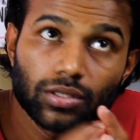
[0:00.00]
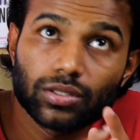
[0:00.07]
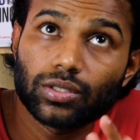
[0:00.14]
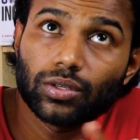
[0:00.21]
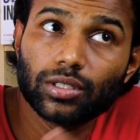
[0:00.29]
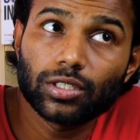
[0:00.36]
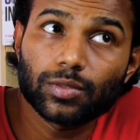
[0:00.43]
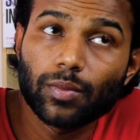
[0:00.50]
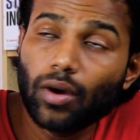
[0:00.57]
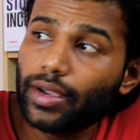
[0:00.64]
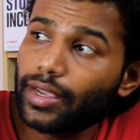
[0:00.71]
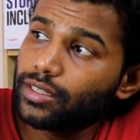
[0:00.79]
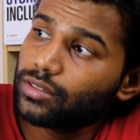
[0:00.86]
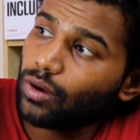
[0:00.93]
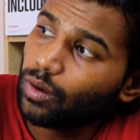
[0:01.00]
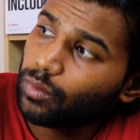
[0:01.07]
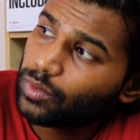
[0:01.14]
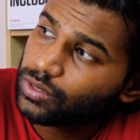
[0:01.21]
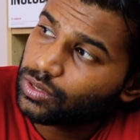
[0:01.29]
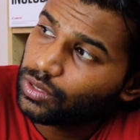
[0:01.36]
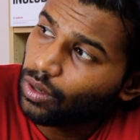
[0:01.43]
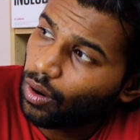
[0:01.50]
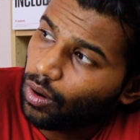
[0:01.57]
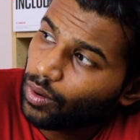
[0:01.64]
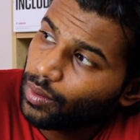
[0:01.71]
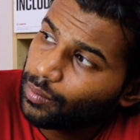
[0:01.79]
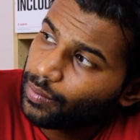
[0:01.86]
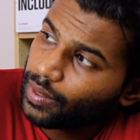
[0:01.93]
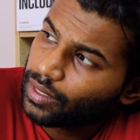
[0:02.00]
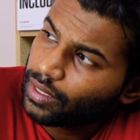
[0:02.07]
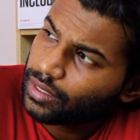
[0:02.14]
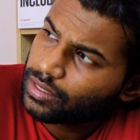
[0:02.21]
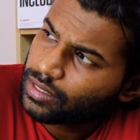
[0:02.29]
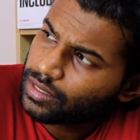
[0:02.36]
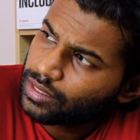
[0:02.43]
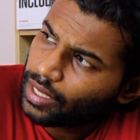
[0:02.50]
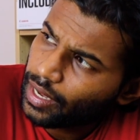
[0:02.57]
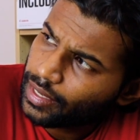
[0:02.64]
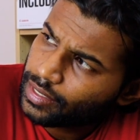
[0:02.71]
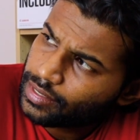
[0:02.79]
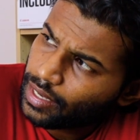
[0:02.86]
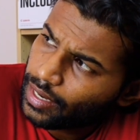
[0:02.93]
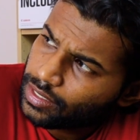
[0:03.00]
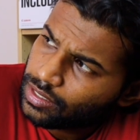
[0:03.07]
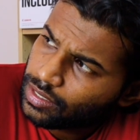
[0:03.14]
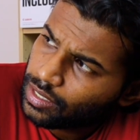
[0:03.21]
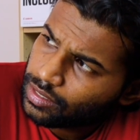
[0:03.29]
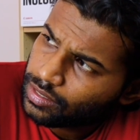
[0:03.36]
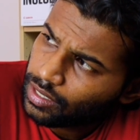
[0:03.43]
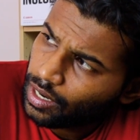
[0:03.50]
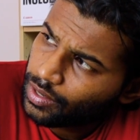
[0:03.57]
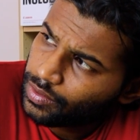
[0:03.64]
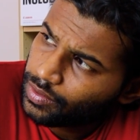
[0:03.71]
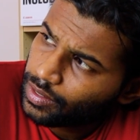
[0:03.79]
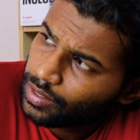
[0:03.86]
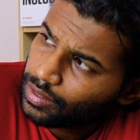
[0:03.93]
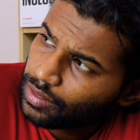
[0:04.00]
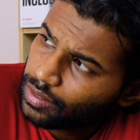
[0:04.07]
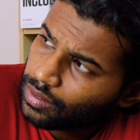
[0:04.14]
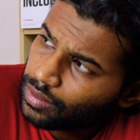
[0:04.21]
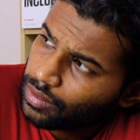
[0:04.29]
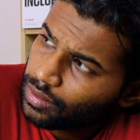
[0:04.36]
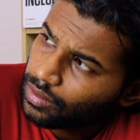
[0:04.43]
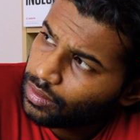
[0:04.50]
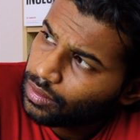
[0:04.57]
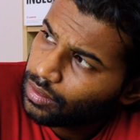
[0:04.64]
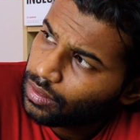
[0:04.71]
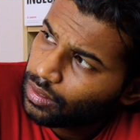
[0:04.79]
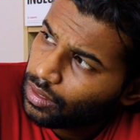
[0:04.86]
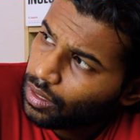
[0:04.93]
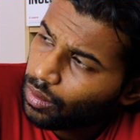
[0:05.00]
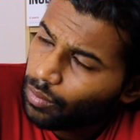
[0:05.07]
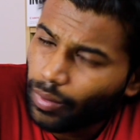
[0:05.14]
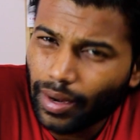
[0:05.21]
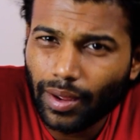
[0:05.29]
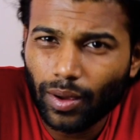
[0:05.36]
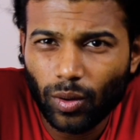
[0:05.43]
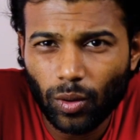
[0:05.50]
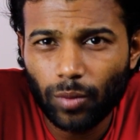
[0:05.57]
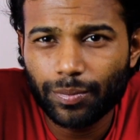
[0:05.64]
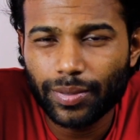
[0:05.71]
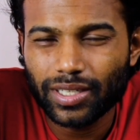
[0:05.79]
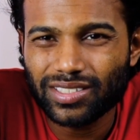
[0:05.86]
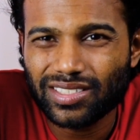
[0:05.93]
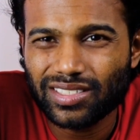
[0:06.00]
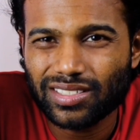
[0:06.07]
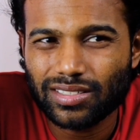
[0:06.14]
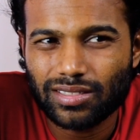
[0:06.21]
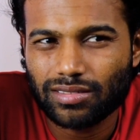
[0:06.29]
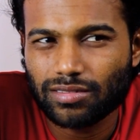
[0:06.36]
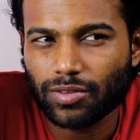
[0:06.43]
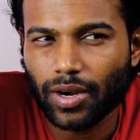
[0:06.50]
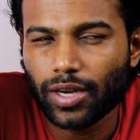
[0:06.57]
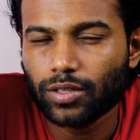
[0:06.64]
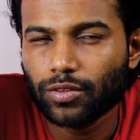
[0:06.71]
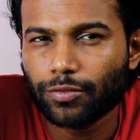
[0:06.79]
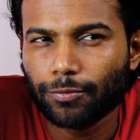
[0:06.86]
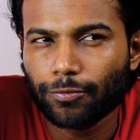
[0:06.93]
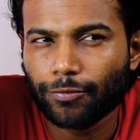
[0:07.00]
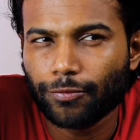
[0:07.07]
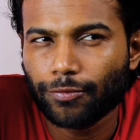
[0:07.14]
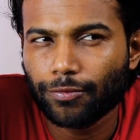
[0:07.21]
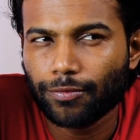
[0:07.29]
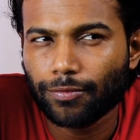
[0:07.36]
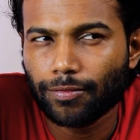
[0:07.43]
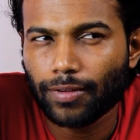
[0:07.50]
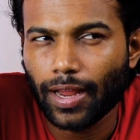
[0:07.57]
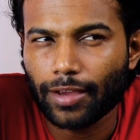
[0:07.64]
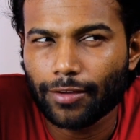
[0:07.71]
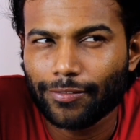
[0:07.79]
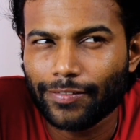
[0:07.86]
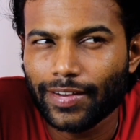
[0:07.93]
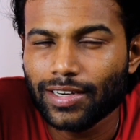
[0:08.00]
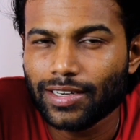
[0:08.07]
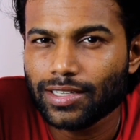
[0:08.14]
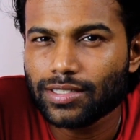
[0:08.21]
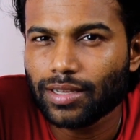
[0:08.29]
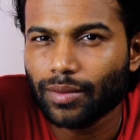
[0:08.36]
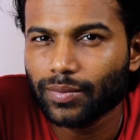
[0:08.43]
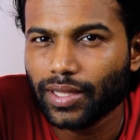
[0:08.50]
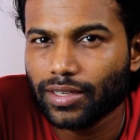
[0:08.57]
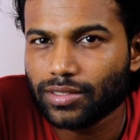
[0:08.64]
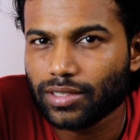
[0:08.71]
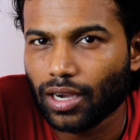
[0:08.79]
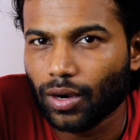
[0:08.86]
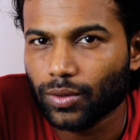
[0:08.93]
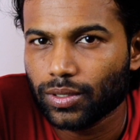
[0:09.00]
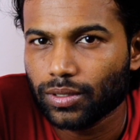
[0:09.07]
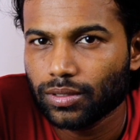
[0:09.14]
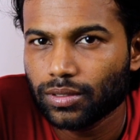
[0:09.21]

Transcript: So the smoke is almost gone, but it stays at 600. But I hope it's trying to like filter some things out.